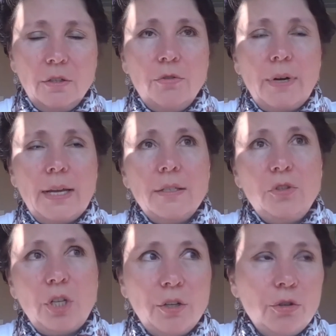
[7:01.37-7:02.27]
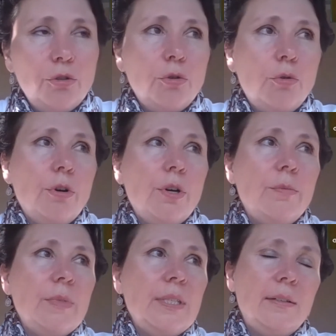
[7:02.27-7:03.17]
address gendered
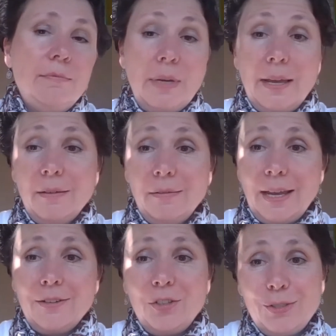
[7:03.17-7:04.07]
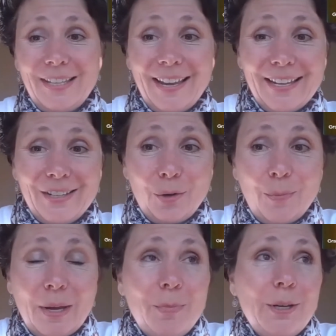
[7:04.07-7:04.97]
norms, and as you said, there
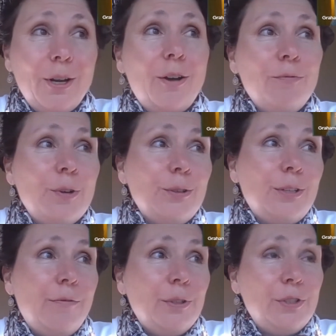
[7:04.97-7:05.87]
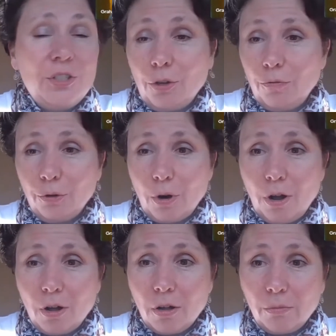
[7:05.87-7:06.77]
might be a comfort level just
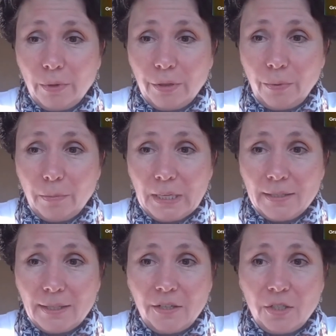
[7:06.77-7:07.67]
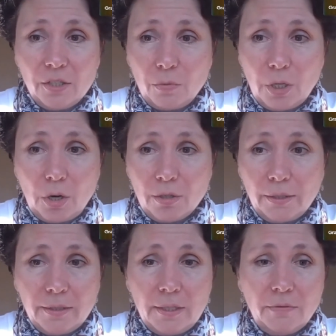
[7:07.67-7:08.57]
overall with women as agents,
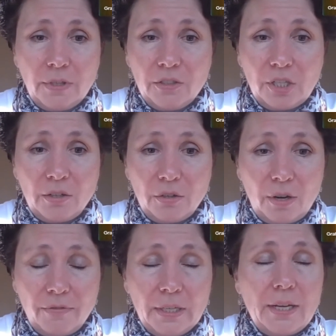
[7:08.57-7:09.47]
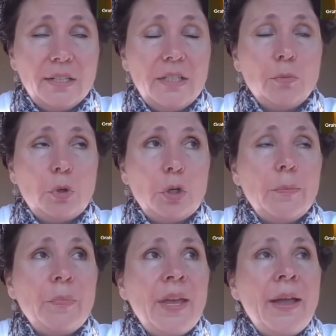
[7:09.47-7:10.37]
regardless of the gender of the customer.
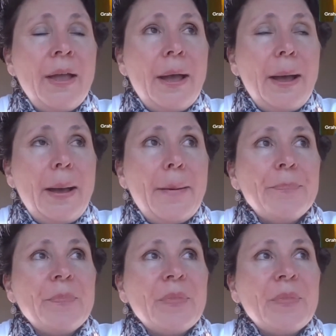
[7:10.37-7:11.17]
Um,